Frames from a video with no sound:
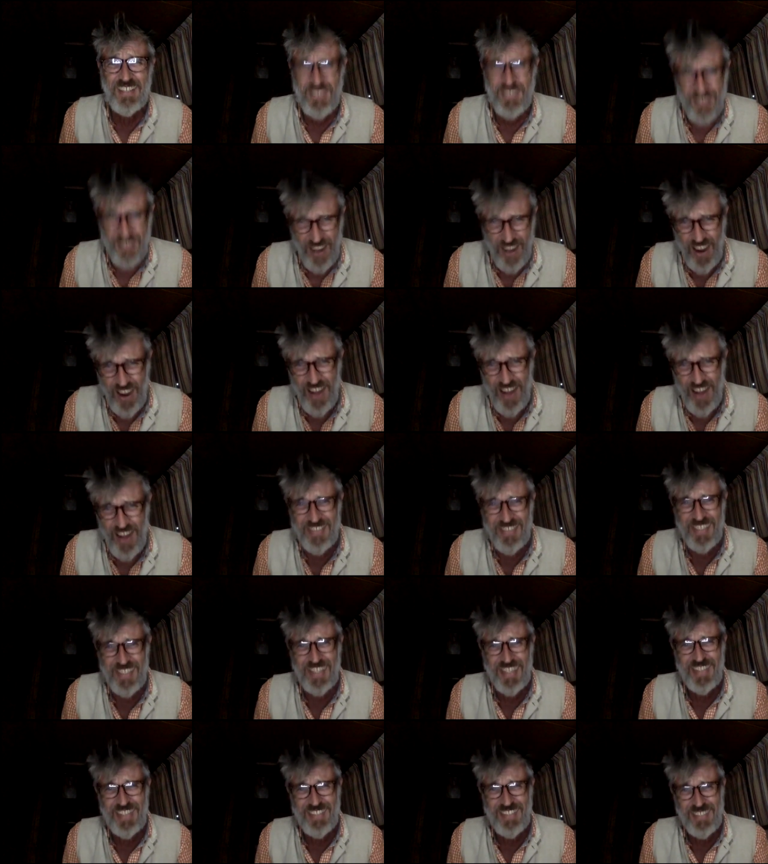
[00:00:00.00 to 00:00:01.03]
guising
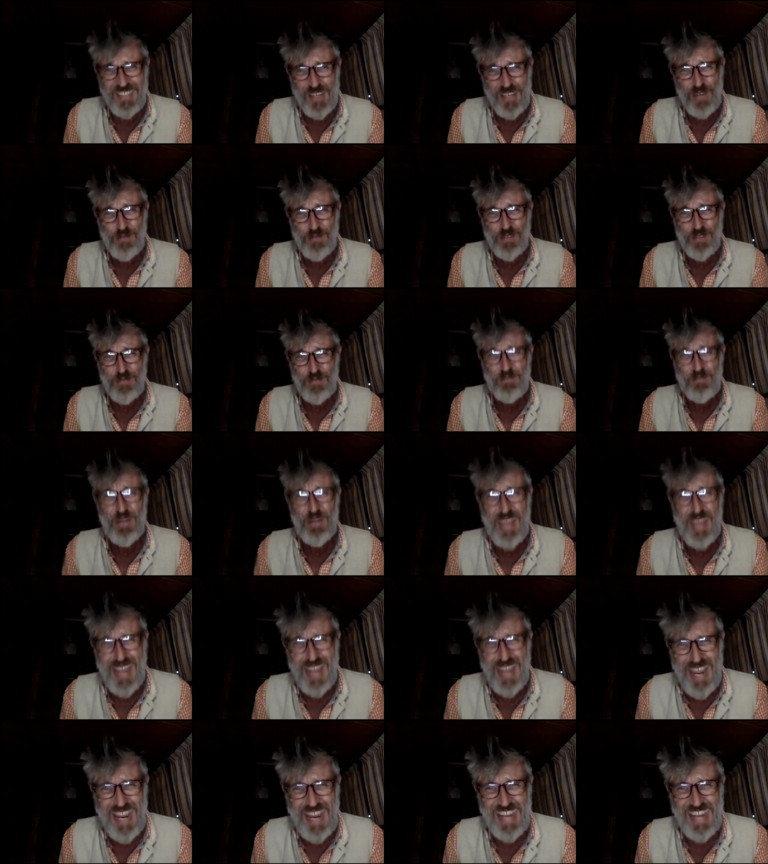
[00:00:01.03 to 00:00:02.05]
itself as
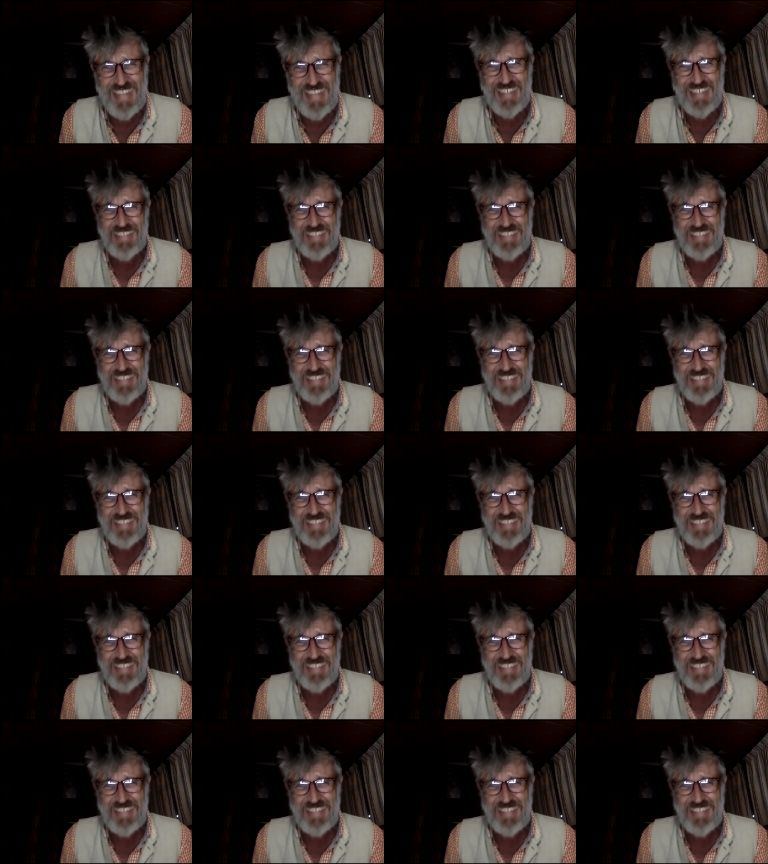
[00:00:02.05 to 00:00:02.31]
me.